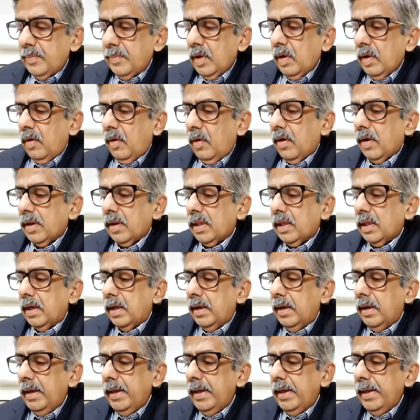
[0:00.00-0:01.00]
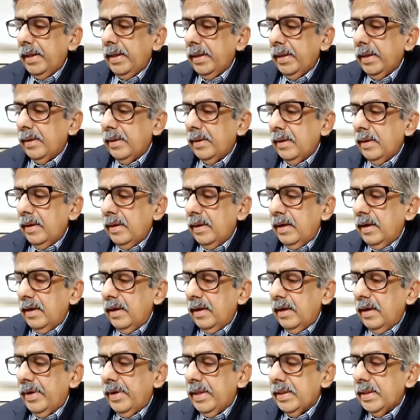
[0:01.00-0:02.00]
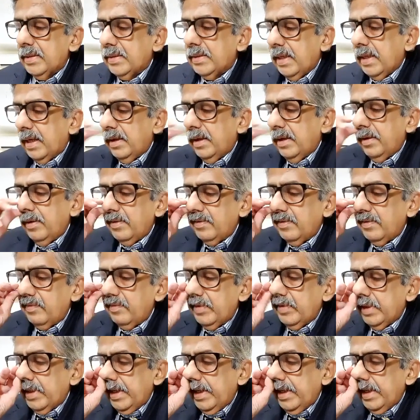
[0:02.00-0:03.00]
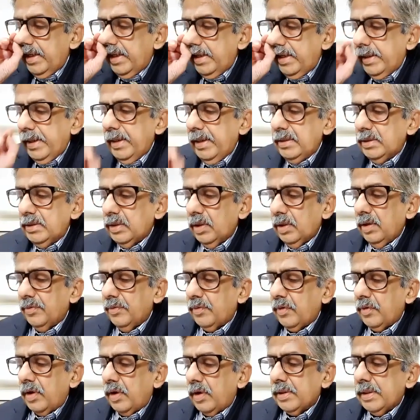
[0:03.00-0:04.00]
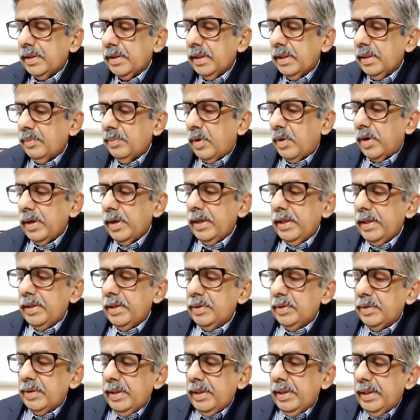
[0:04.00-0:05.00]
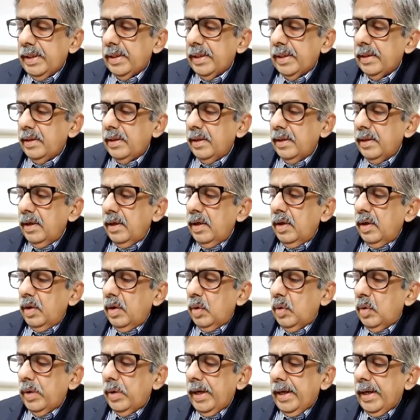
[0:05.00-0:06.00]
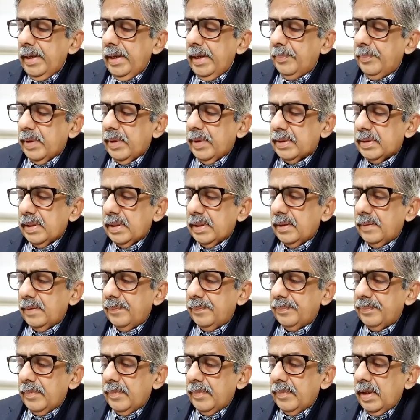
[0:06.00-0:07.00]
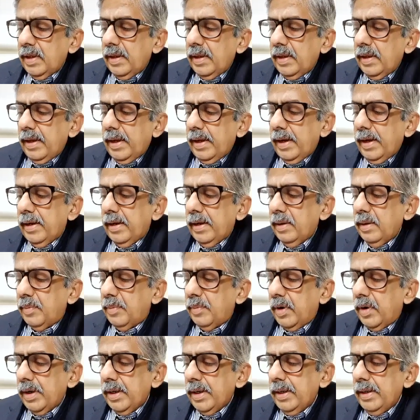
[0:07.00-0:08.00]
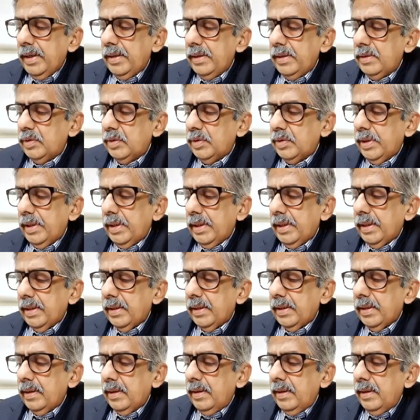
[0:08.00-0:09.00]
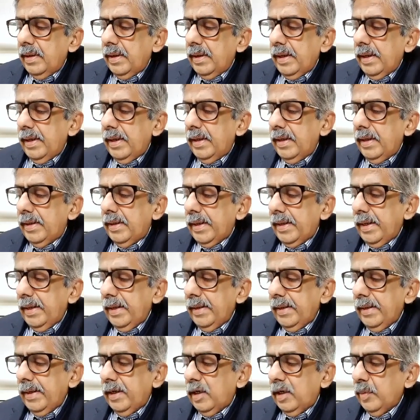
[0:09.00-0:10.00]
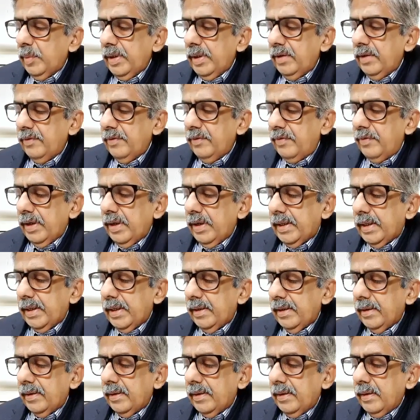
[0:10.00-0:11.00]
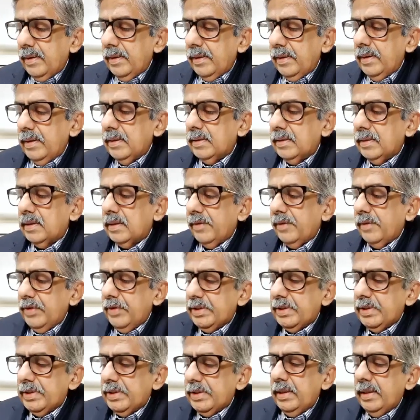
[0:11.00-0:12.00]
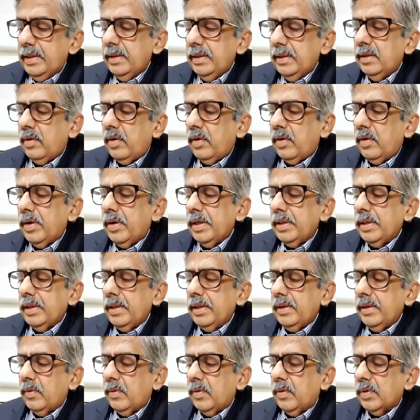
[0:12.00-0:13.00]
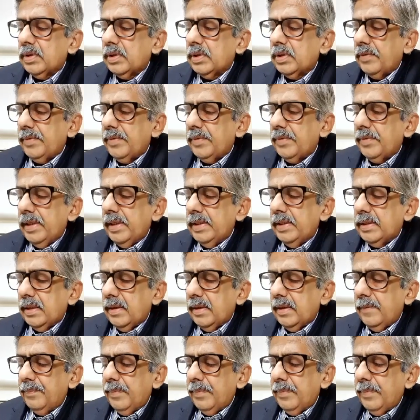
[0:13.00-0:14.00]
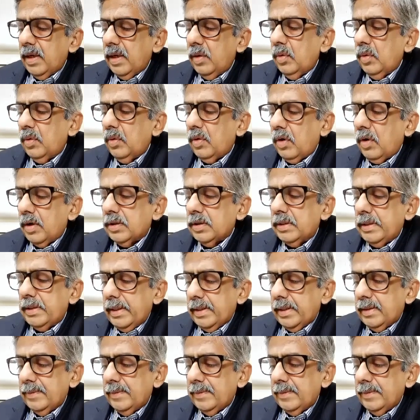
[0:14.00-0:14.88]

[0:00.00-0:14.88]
Or thirdly, if it is done with the intention of causing bodily injury to any person and the bodily injury intended to be inflicted is sufficient in the ordinary course of nature to cause death.